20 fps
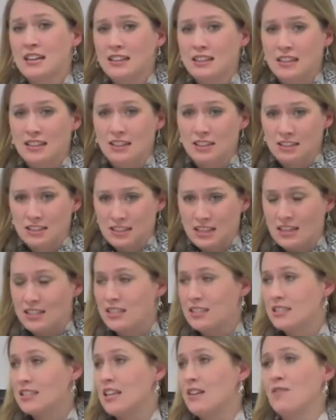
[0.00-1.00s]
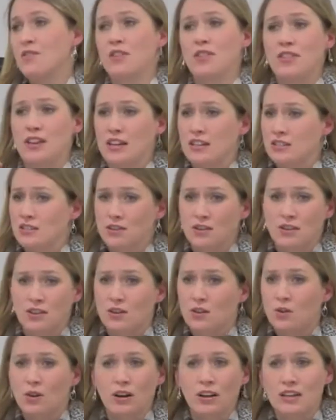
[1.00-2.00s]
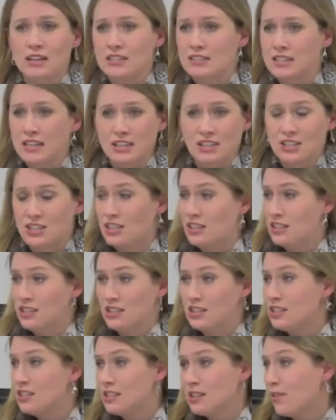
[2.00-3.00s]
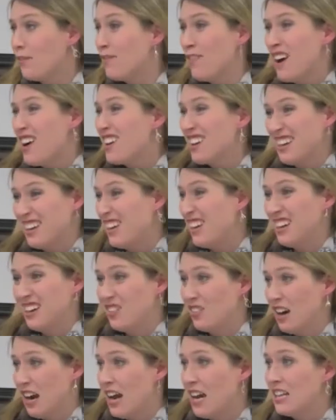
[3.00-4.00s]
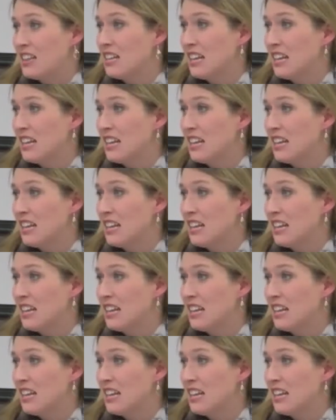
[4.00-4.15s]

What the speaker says: that their sentence level things or their organization is just funky, right?